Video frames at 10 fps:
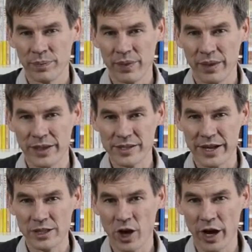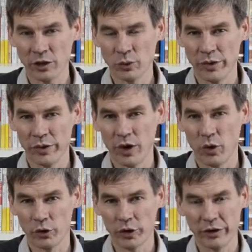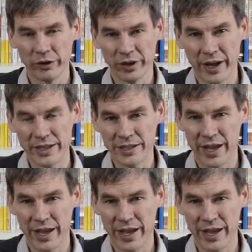as I talked with the owner, I realized